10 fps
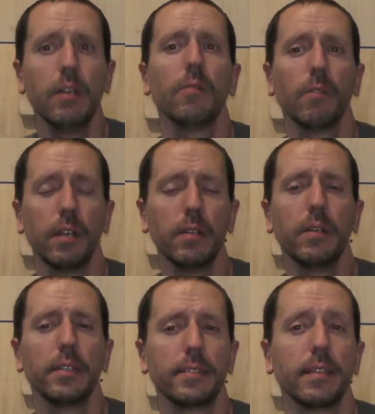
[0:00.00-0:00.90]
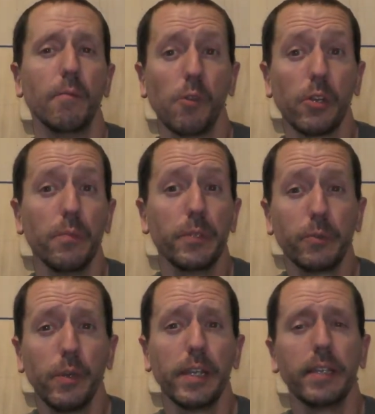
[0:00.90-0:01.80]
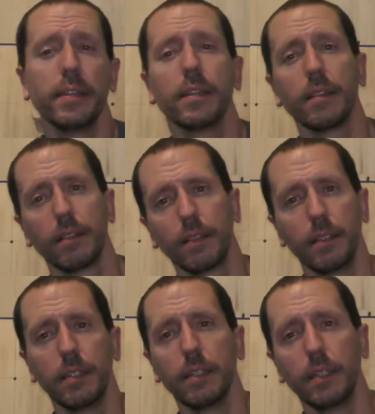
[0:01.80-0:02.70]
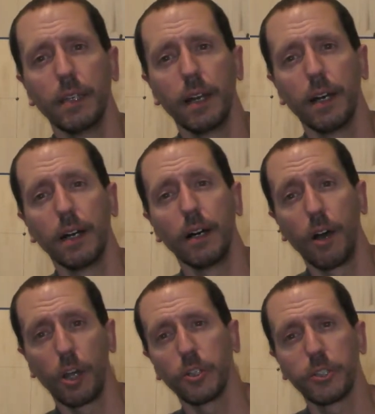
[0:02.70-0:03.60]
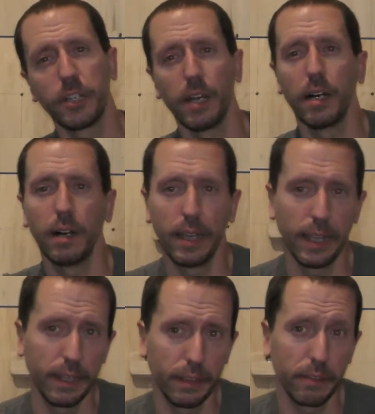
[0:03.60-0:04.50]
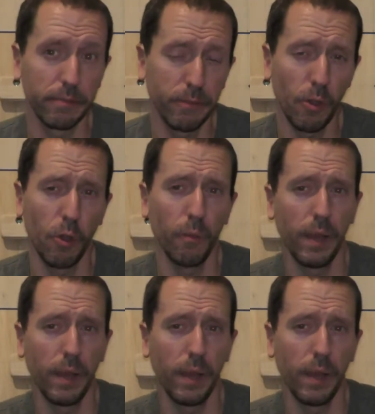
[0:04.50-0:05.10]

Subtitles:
right? It's somewhere in between the hard shell and the foam,